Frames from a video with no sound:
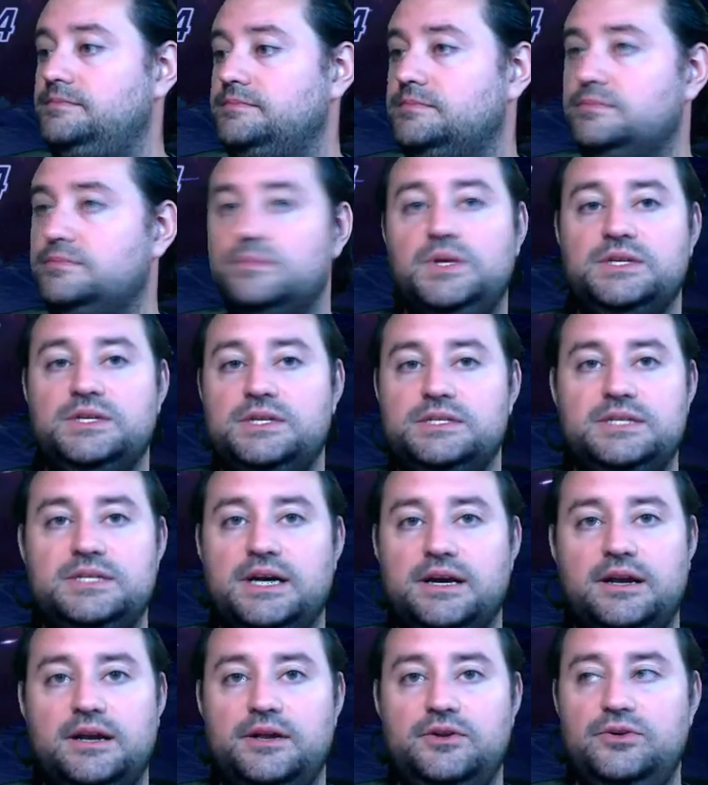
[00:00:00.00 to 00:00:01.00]
This is not
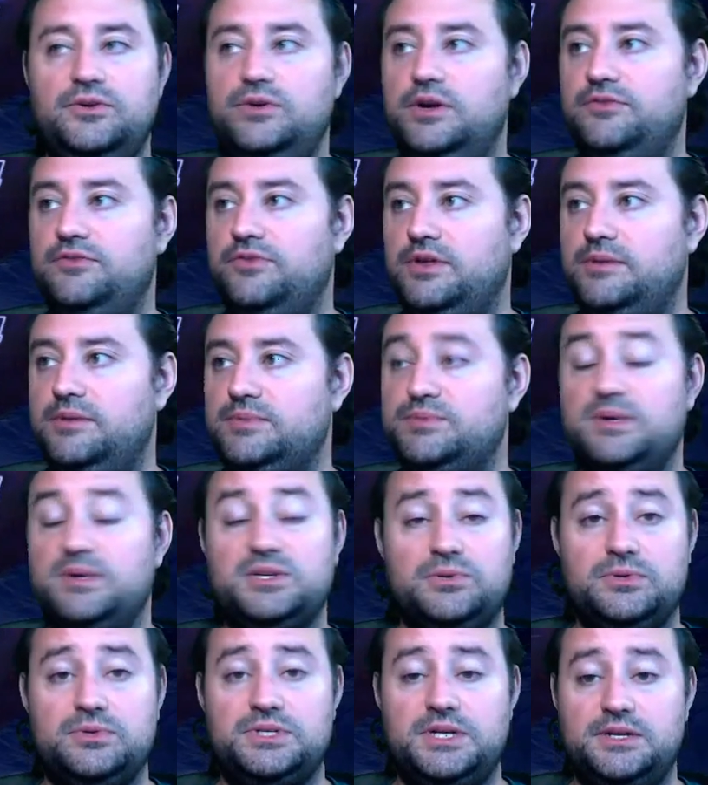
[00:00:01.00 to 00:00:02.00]
going to do good for them, especially
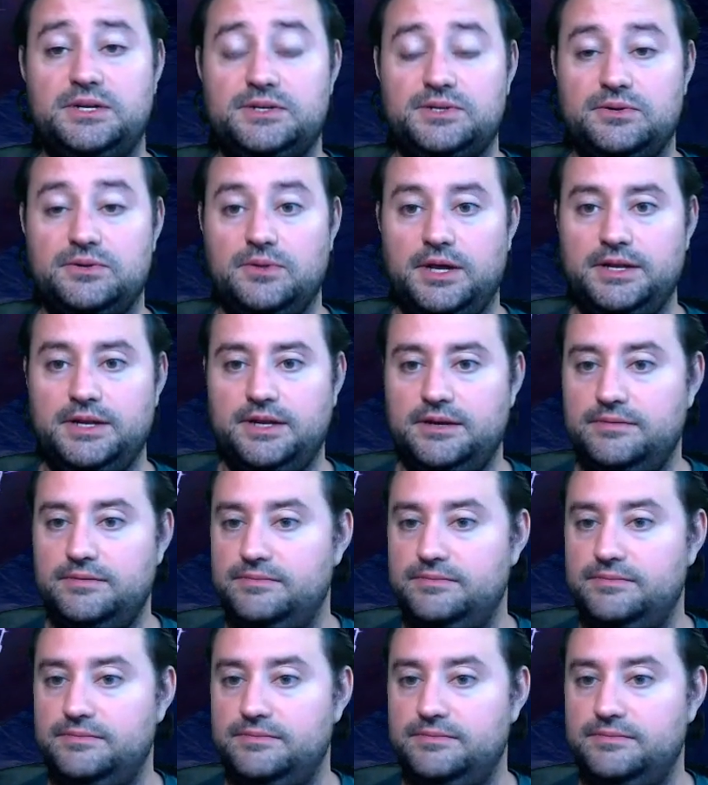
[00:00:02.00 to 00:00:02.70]
with Sinister London.